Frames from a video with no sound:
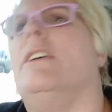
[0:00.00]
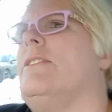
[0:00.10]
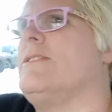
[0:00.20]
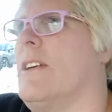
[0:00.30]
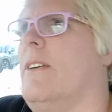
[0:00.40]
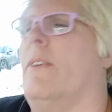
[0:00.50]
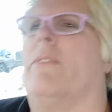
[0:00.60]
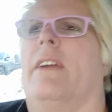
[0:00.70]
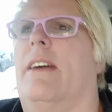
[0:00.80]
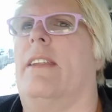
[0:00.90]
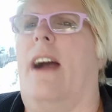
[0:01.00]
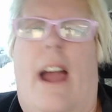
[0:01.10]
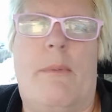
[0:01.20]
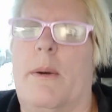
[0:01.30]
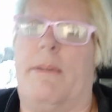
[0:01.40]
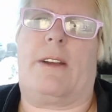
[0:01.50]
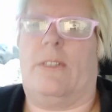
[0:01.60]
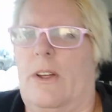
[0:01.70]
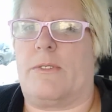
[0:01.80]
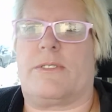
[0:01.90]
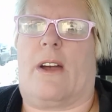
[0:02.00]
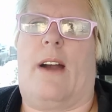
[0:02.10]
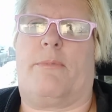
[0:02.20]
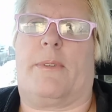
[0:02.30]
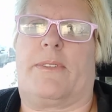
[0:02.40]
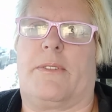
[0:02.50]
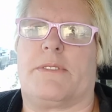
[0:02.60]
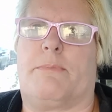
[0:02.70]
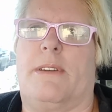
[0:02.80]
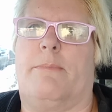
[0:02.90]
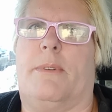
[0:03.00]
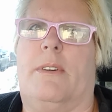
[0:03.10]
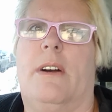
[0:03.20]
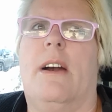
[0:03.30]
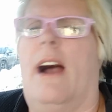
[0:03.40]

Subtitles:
So then I will be closed off with those people.